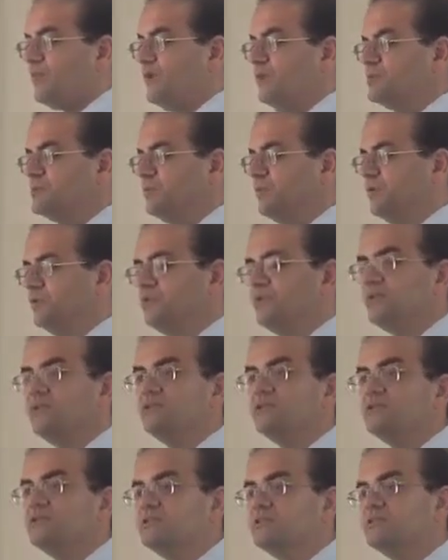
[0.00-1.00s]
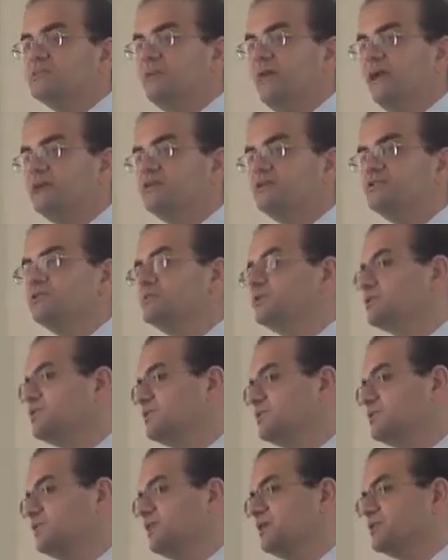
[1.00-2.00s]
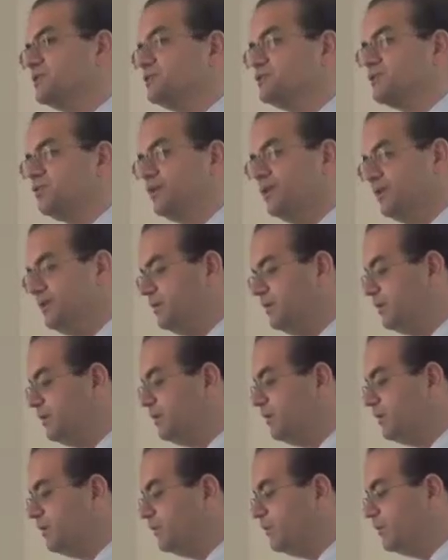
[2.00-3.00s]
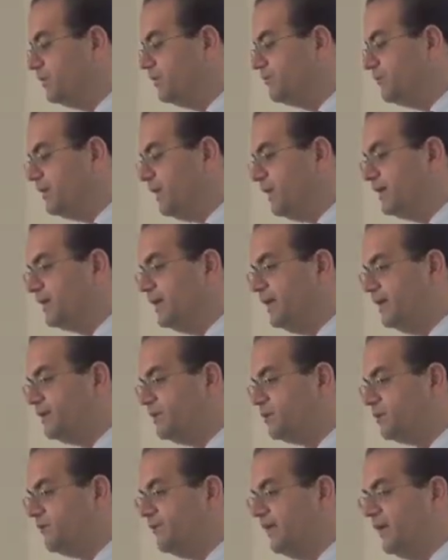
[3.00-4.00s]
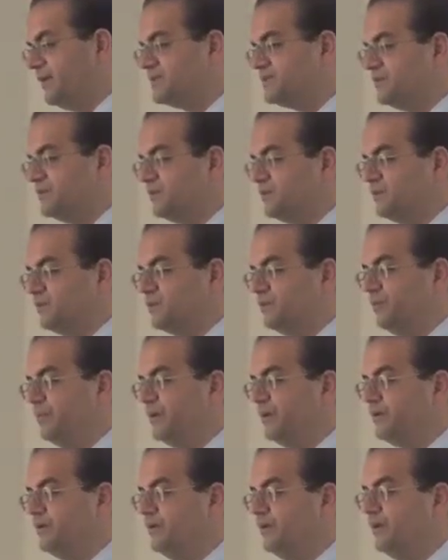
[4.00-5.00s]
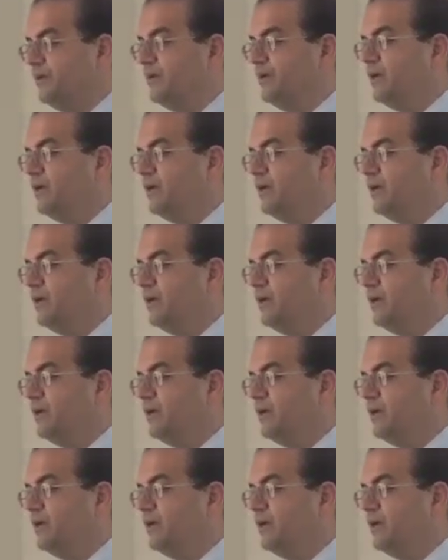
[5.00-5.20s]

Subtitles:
It's both English and Spanish. It's just touchscreen. We've kind of revised it a little bit,